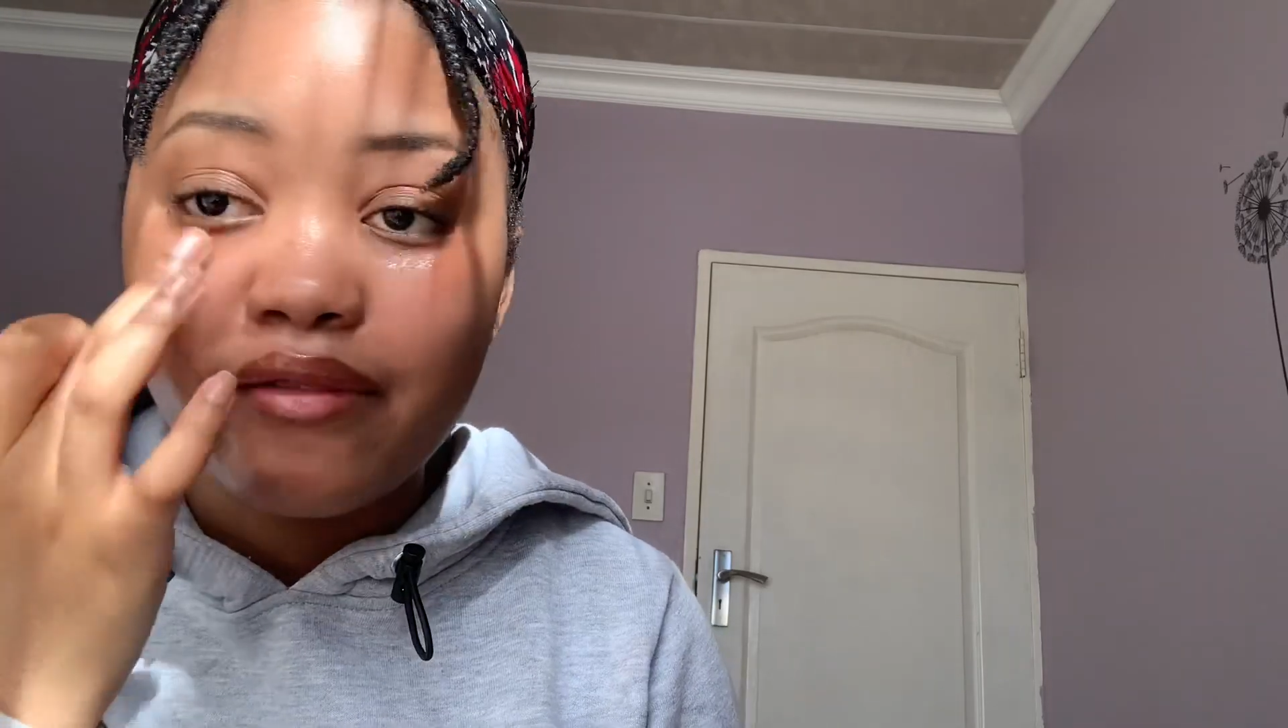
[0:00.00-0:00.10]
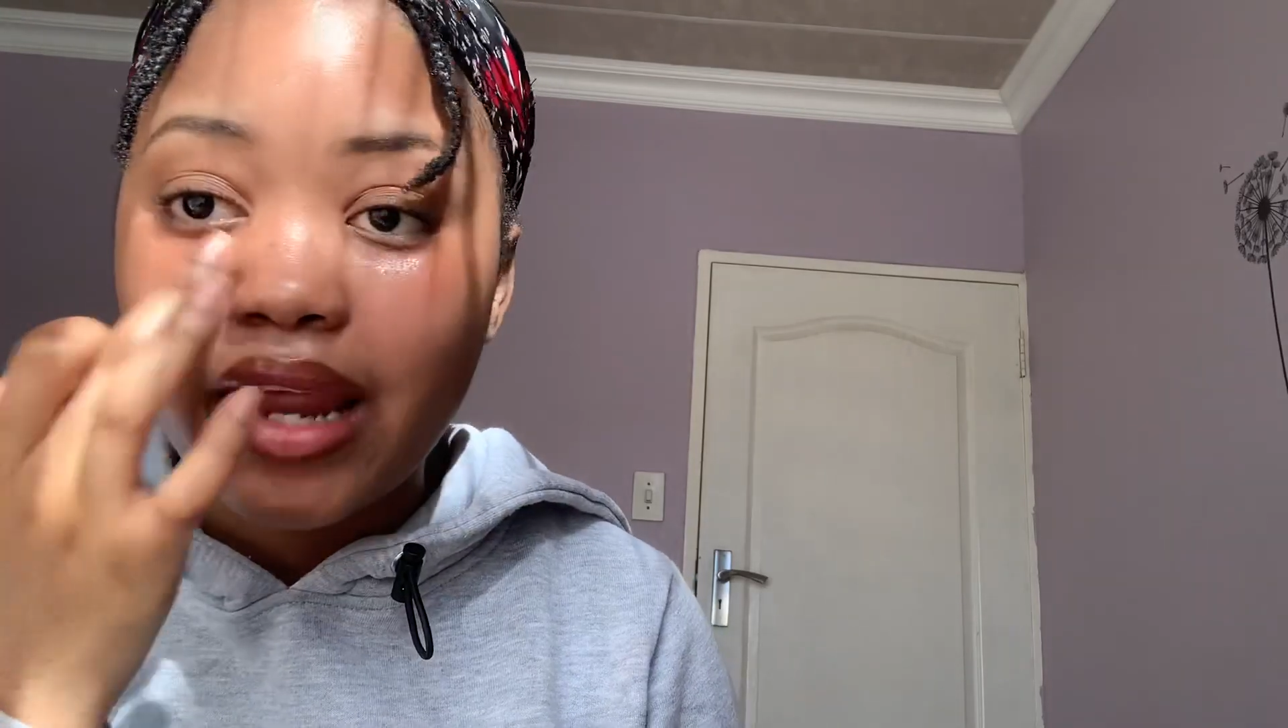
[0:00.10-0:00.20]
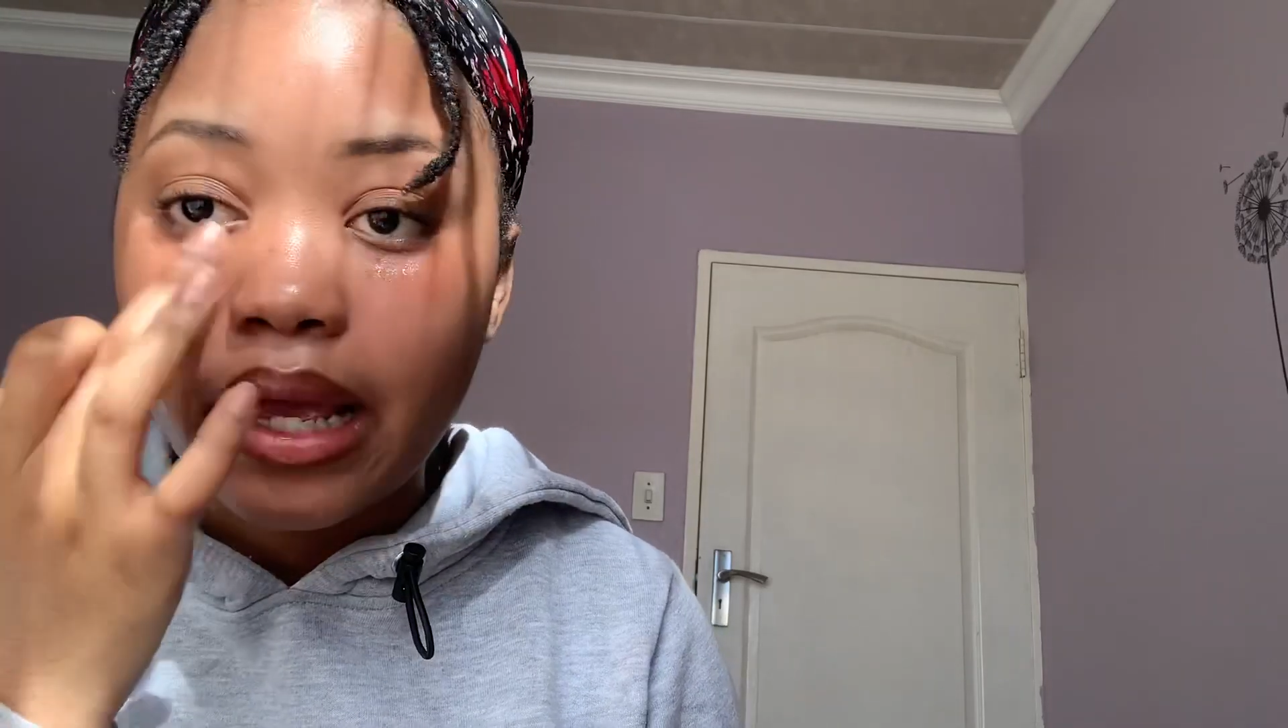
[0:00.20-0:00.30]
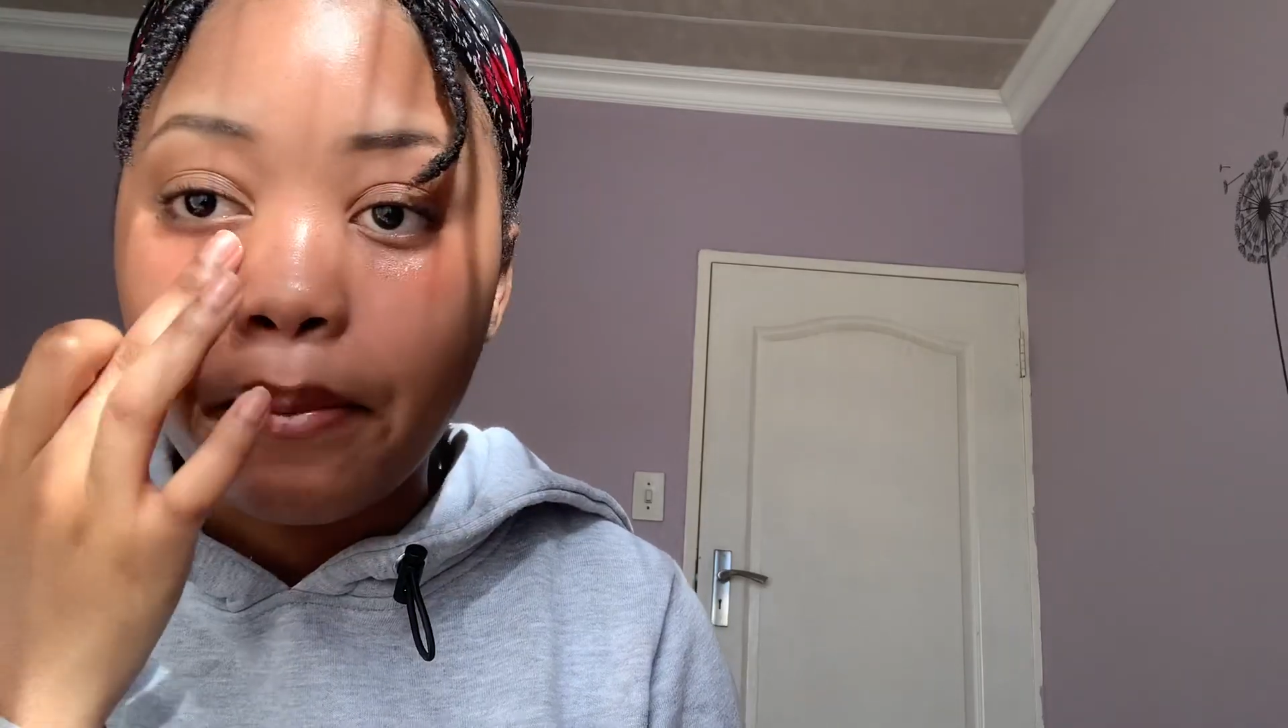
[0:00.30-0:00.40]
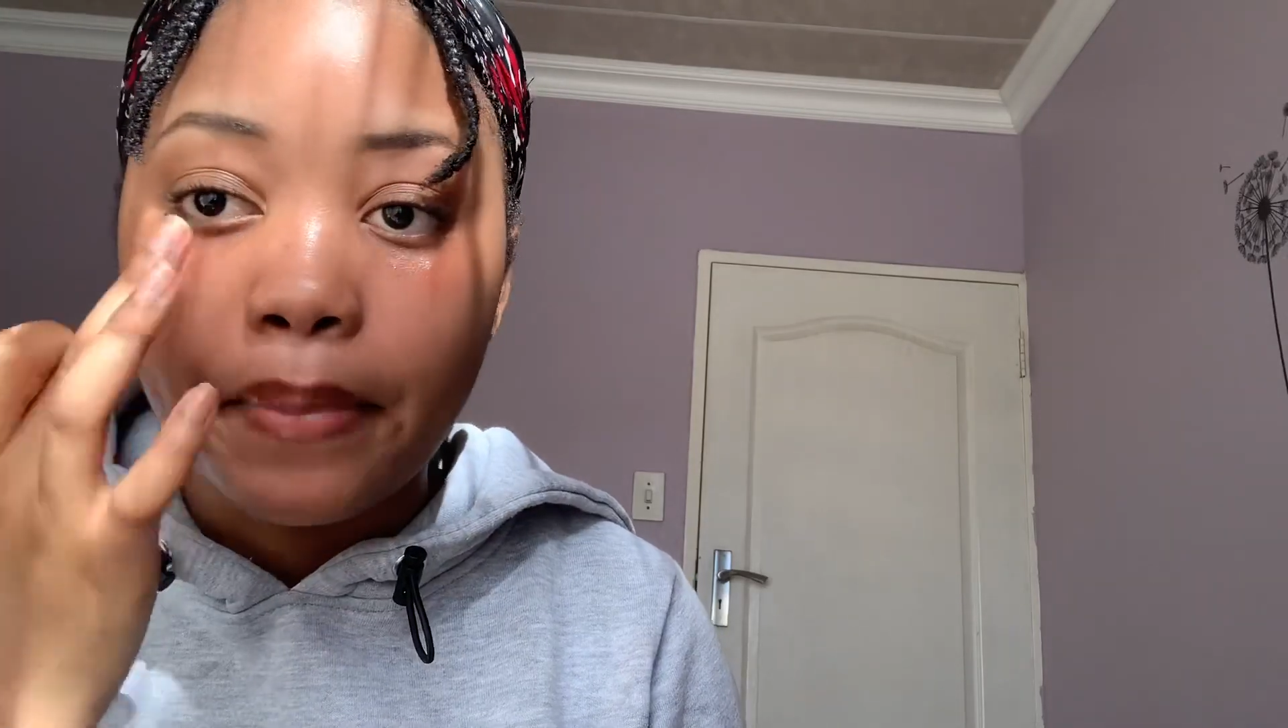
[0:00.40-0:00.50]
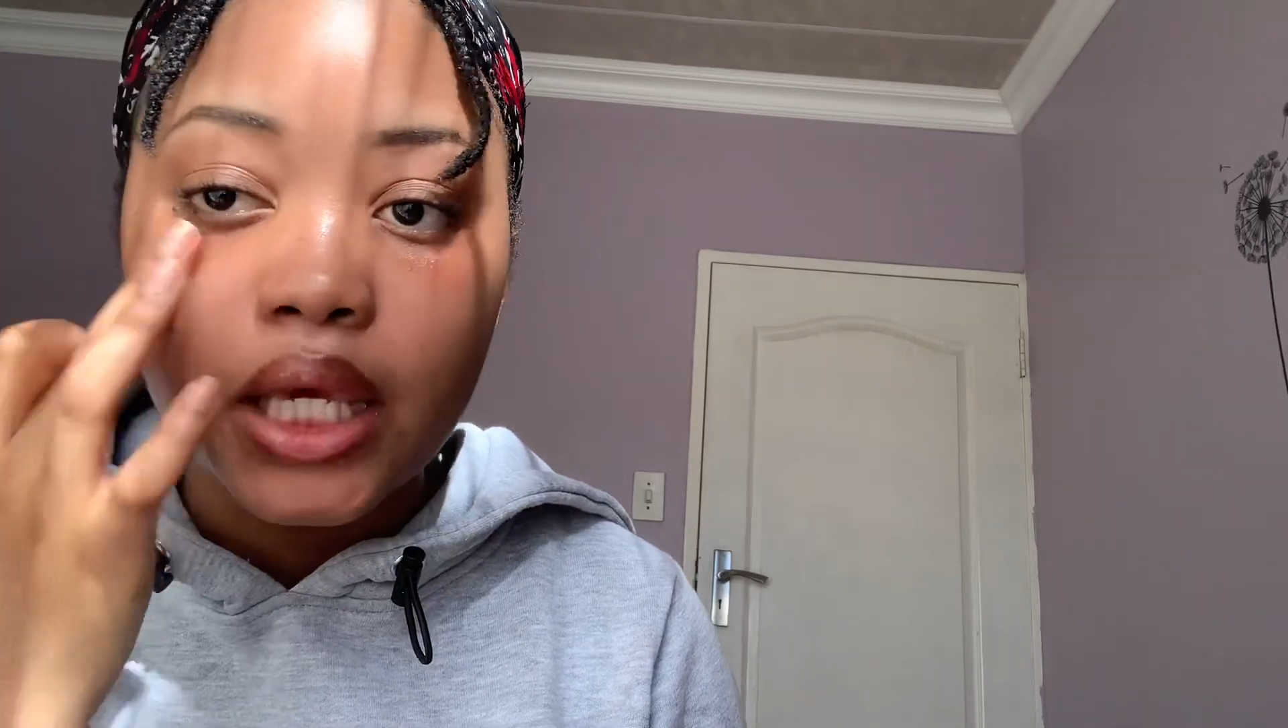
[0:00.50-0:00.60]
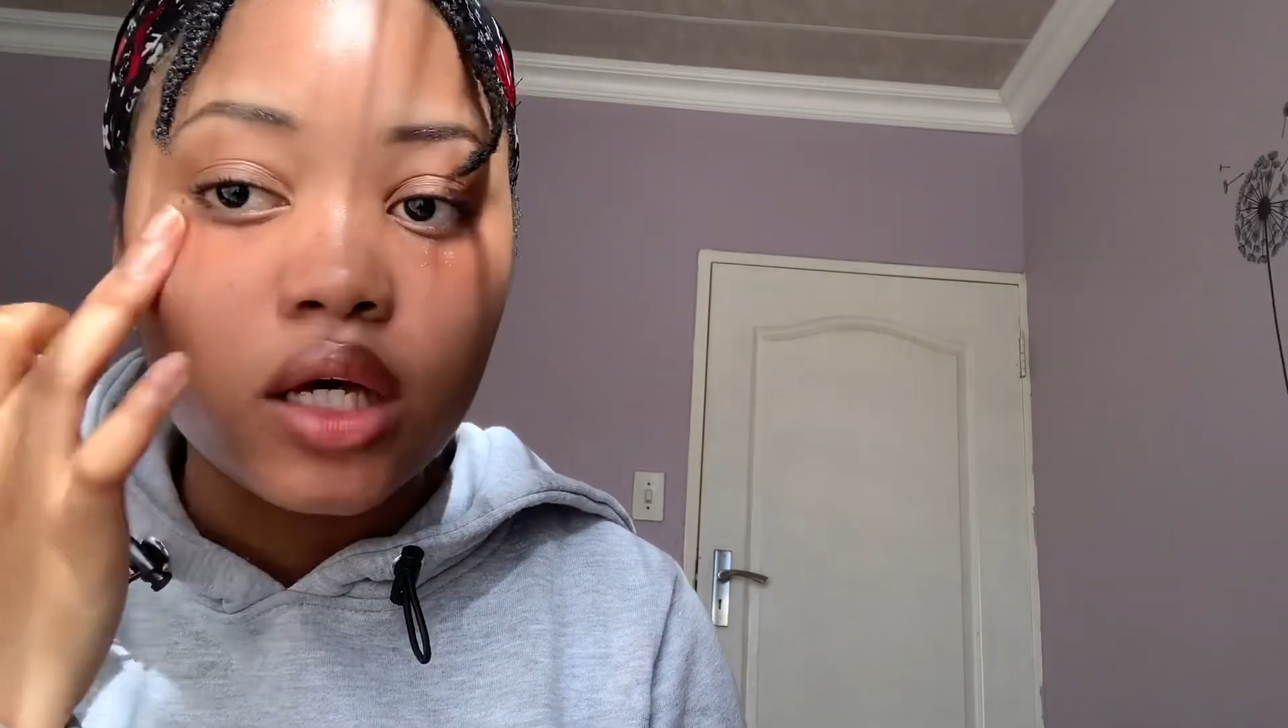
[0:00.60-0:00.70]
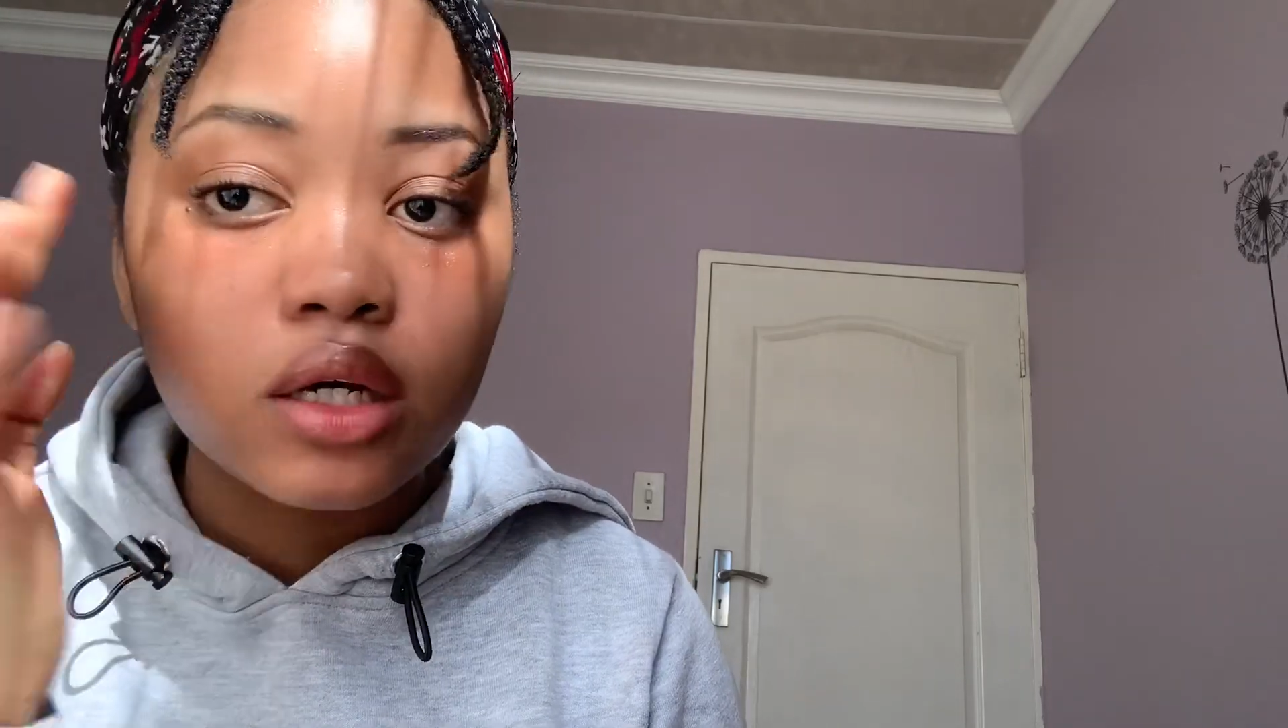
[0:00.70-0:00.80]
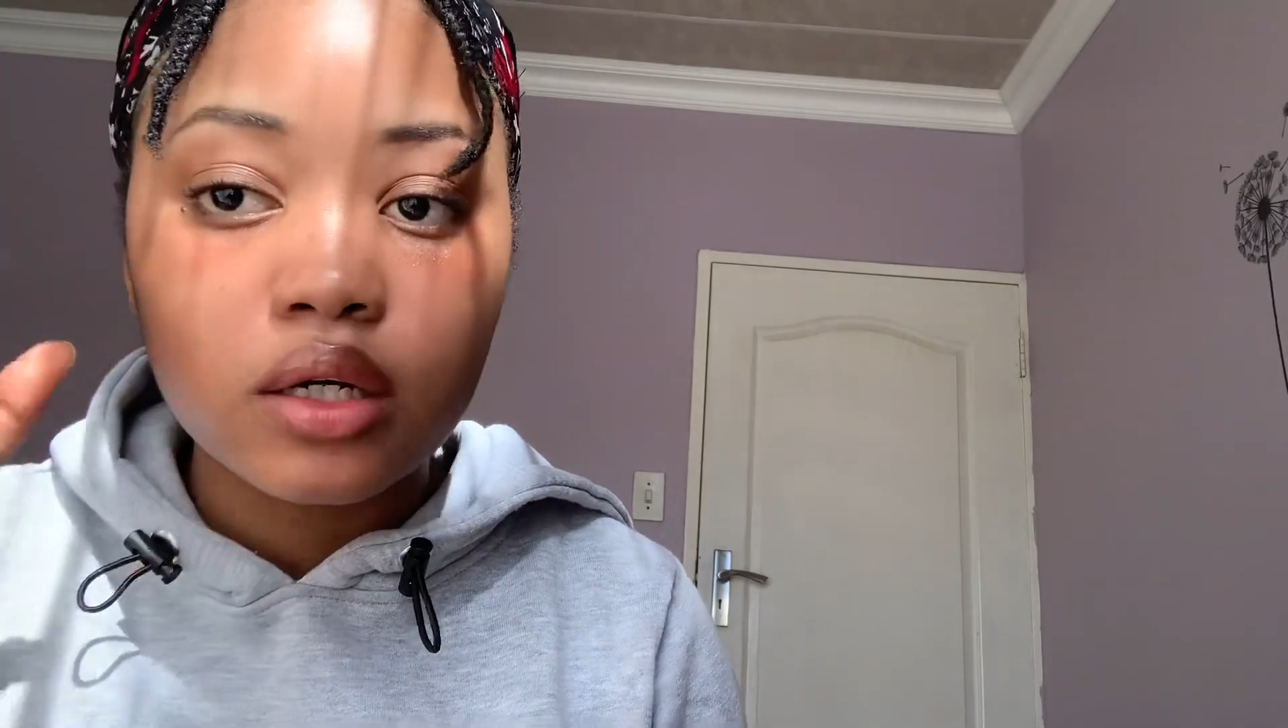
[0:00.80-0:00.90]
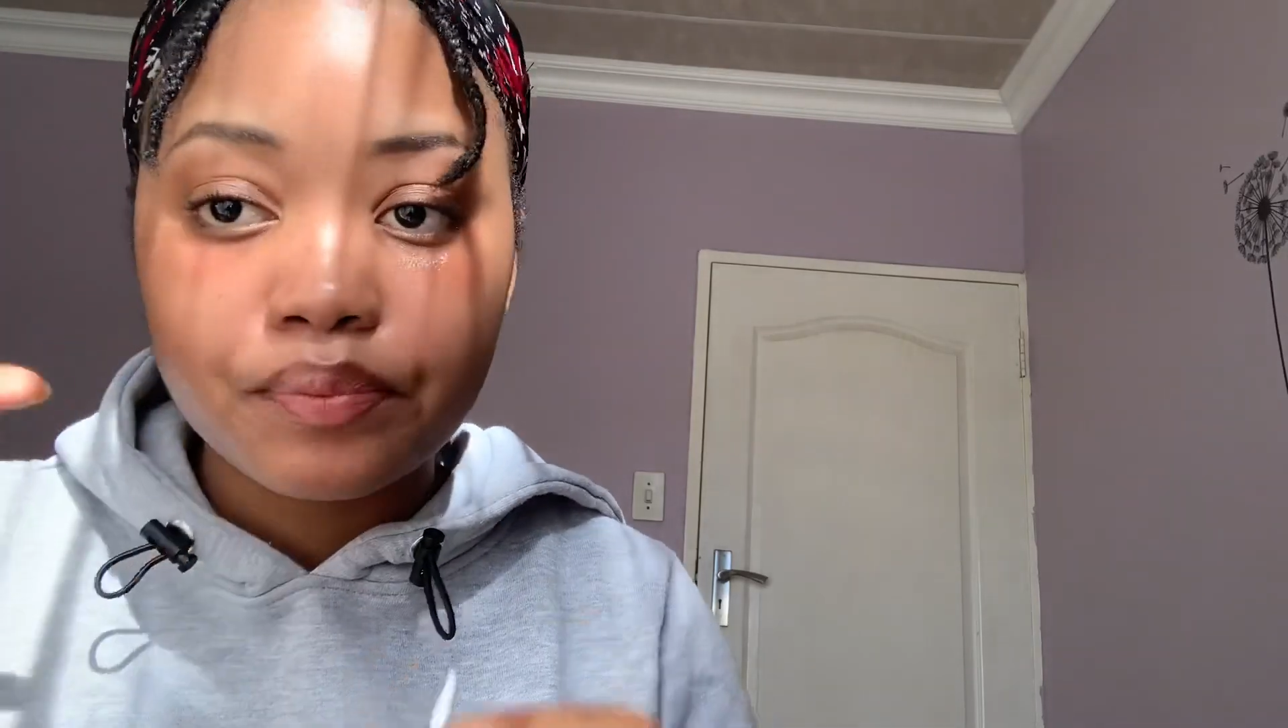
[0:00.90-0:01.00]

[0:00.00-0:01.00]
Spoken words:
like bigger